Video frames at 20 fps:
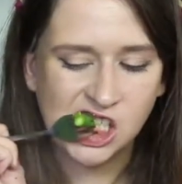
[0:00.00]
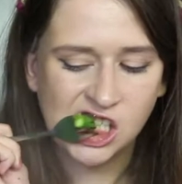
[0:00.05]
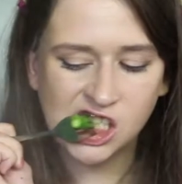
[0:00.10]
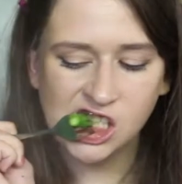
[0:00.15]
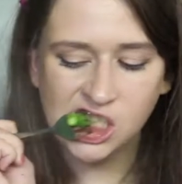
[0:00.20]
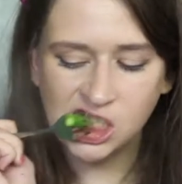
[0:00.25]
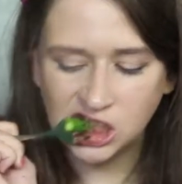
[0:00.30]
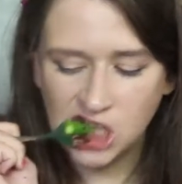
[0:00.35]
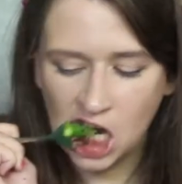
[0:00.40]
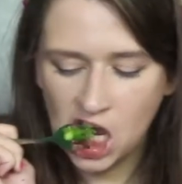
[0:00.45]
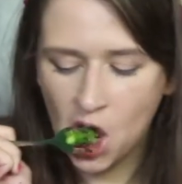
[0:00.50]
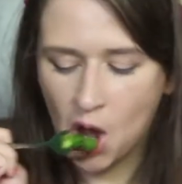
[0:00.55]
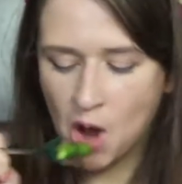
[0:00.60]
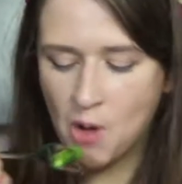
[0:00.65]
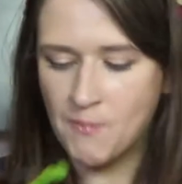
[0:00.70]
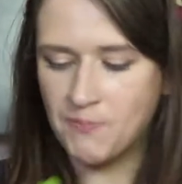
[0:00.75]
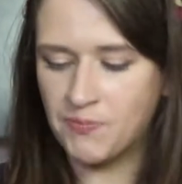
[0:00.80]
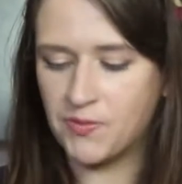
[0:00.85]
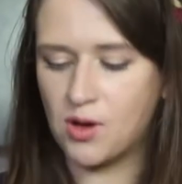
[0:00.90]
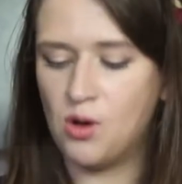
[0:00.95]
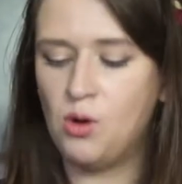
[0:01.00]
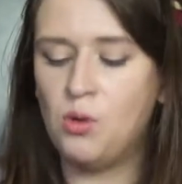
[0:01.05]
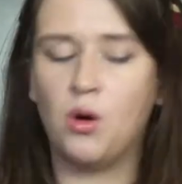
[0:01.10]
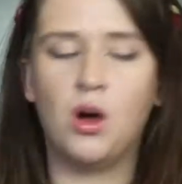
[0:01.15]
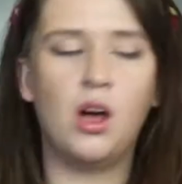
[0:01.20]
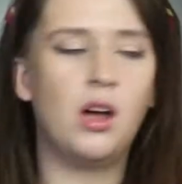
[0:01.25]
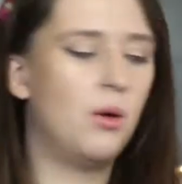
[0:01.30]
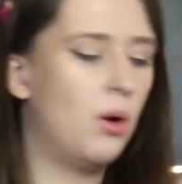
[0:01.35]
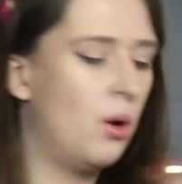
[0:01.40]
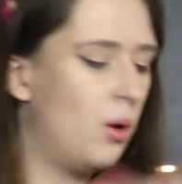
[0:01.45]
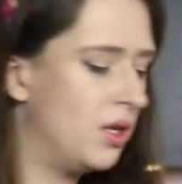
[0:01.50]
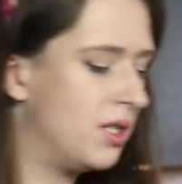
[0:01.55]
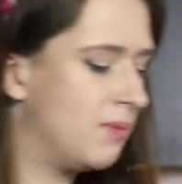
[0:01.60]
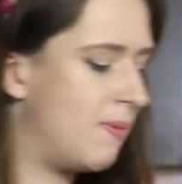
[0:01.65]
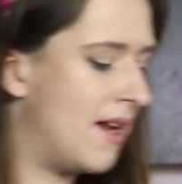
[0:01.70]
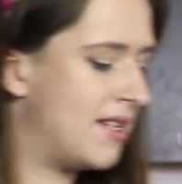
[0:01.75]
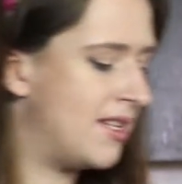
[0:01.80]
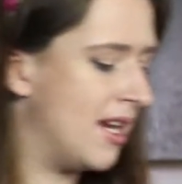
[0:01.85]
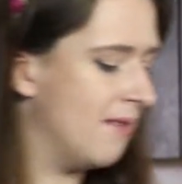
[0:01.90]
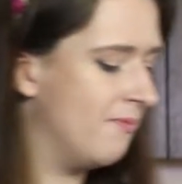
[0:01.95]
Ooh,
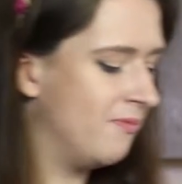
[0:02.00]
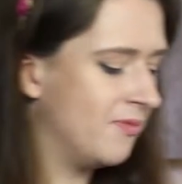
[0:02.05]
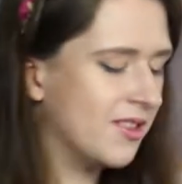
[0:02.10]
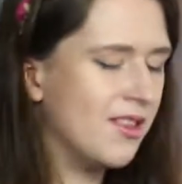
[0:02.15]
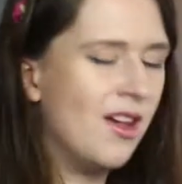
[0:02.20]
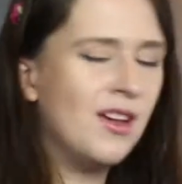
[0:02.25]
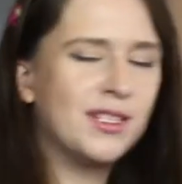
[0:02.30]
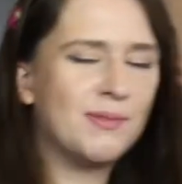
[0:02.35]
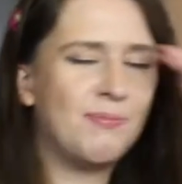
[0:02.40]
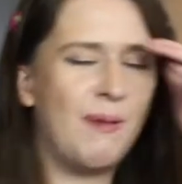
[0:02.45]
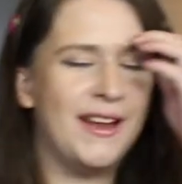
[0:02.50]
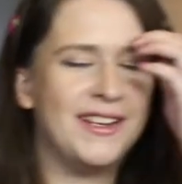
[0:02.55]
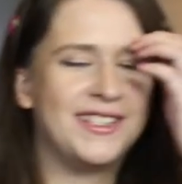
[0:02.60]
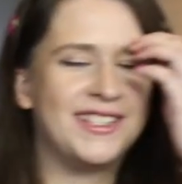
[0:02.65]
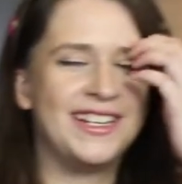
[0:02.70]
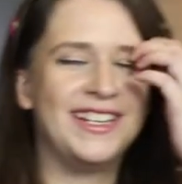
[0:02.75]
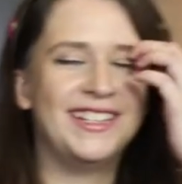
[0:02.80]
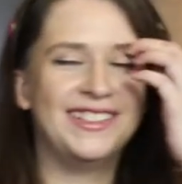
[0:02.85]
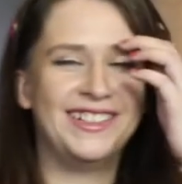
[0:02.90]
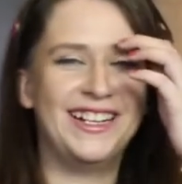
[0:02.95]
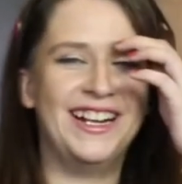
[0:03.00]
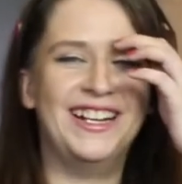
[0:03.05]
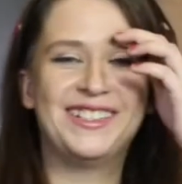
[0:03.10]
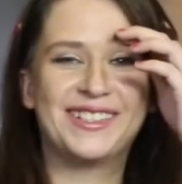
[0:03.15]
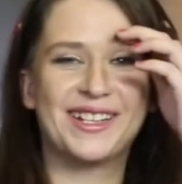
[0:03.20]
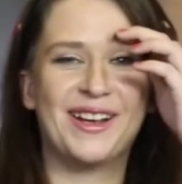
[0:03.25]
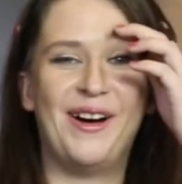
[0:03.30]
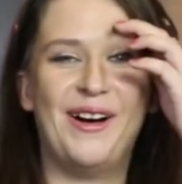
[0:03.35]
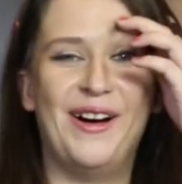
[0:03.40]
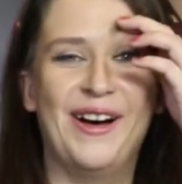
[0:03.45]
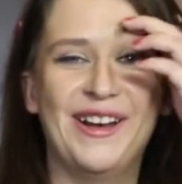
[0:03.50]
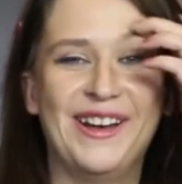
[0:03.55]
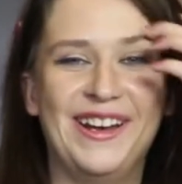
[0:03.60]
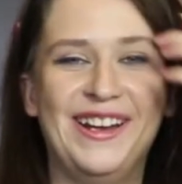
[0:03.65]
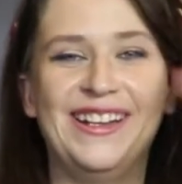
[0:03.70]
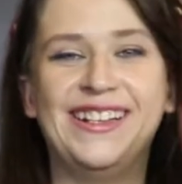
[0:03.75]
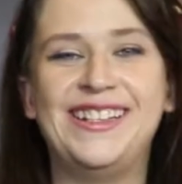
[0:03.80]
spicy. Not spicy. It's hot.